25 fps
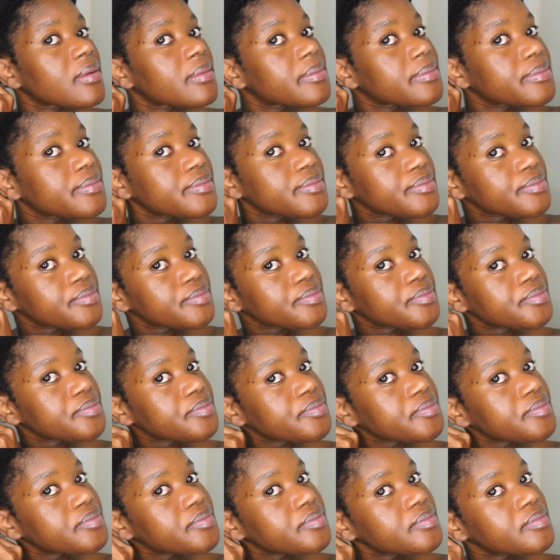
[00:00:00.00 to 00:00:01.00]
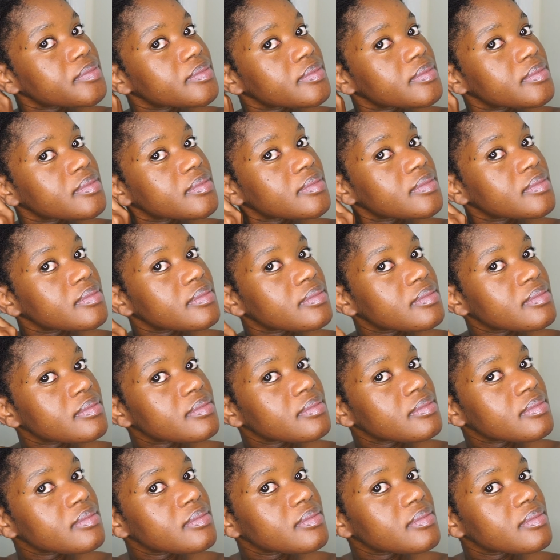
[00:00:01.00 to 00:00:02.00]

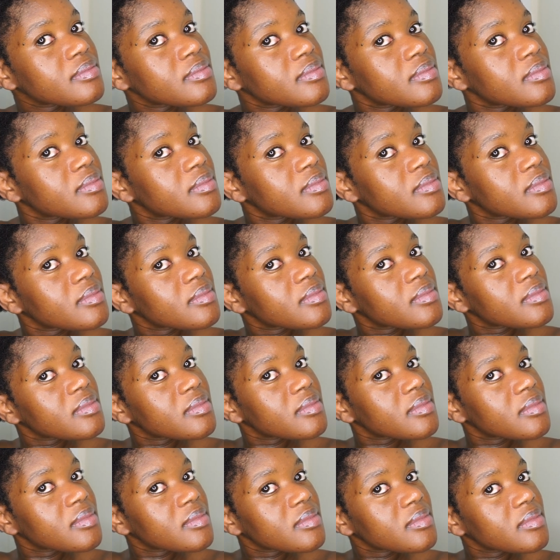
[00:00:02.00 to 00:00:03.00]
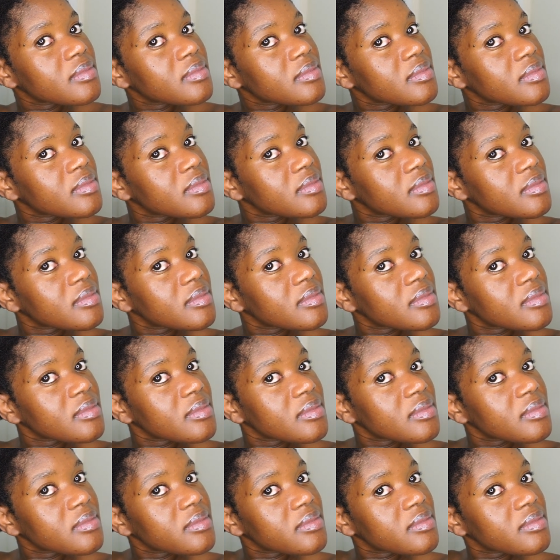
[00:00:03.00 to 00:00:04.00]

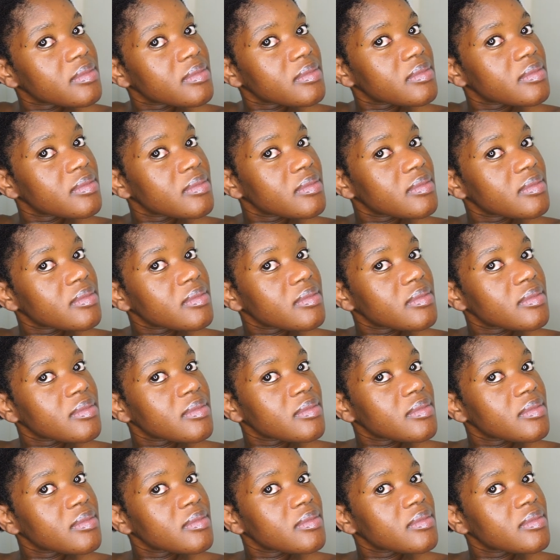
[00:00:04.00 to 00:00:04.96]
[no speech]